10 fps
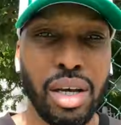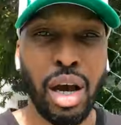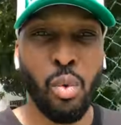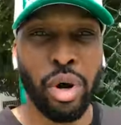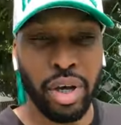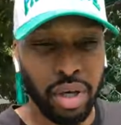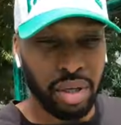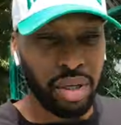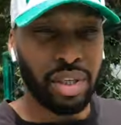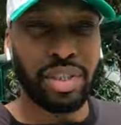I want
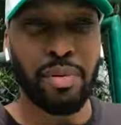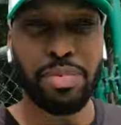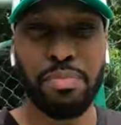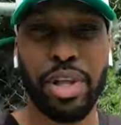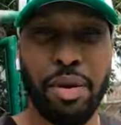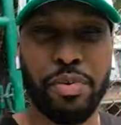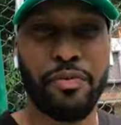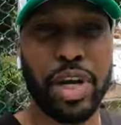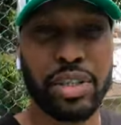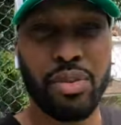to attempt to play
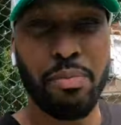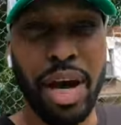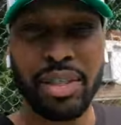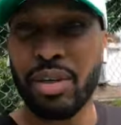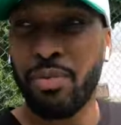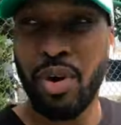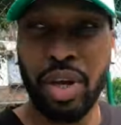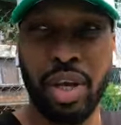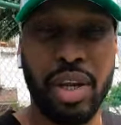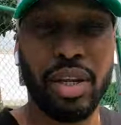professional basketball
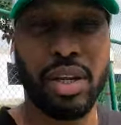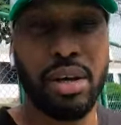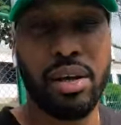again.